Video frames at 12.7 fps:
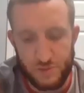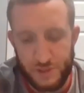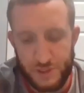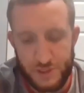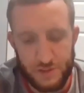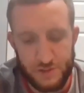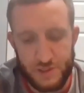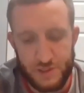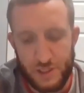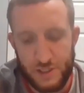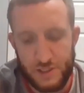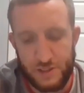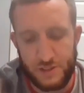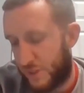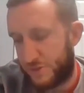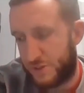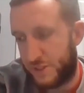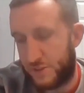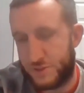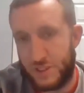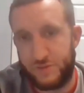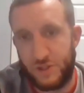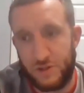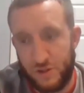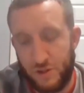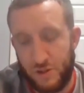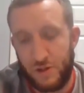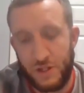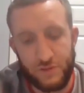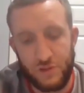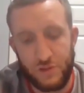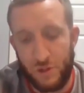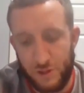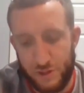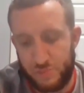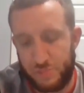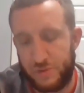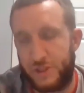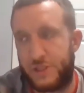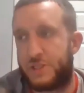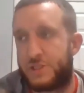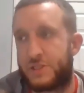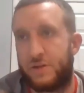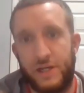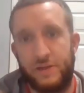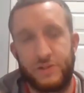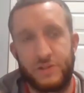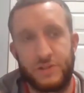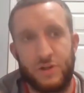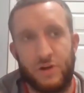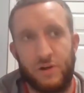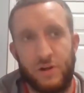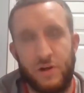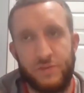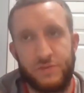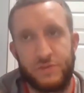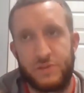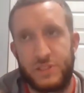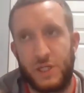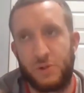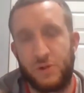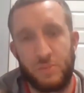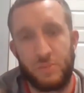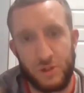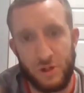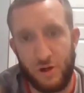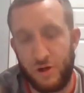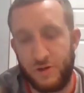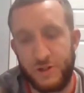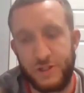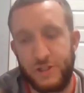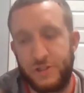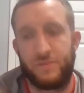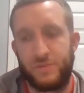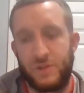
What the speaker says: on the resale side, throughout the years, I've done it all. I've done marketplace. I even started off selling on Mercari.